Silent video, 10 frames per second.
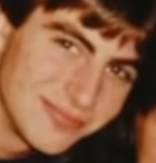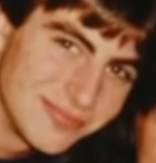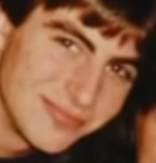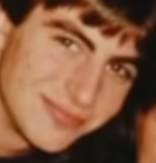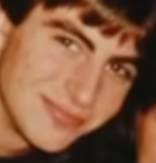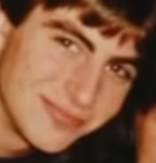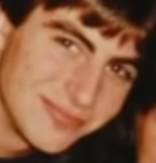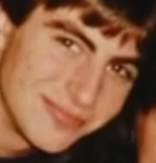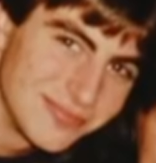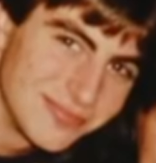
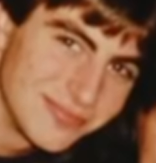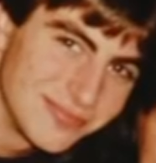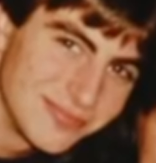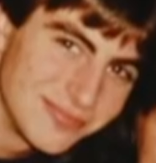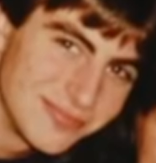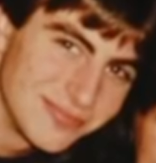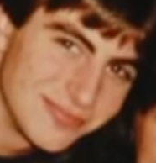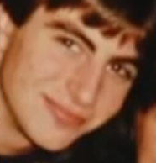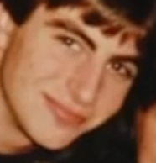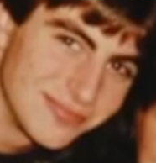
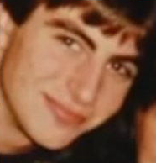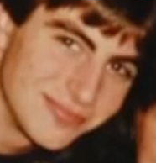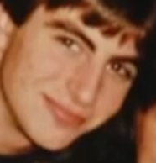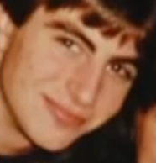(not speaking)